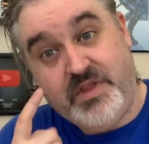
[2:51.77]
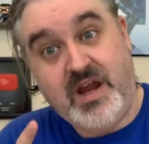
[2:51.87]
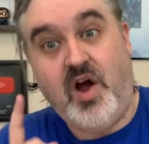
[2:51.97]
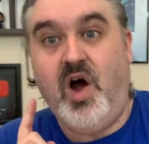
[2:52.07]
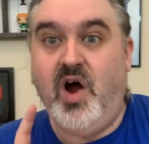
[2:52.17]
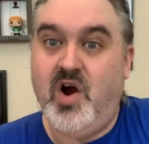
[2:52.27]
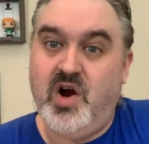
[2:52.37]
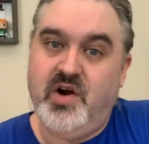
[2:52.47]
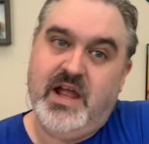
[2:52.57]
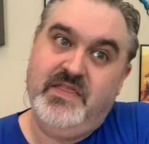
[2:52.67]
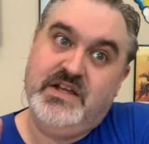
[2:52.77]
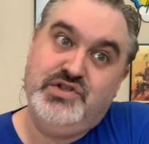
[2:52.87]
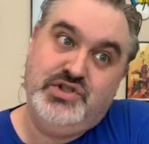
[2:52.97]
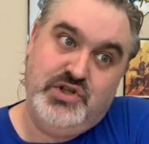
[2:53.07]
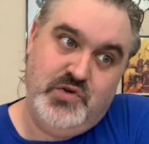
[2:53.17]
They are, and they
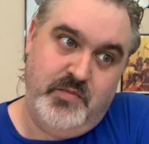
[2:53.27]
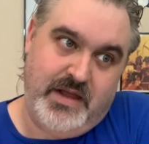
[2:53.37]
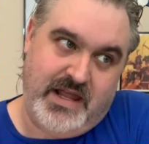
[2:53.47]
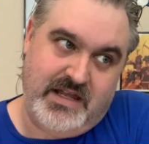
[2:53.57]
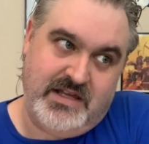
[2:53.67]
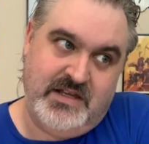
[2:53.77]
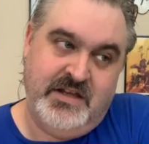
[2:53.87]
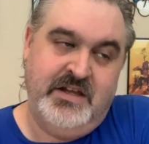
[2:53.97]
do make,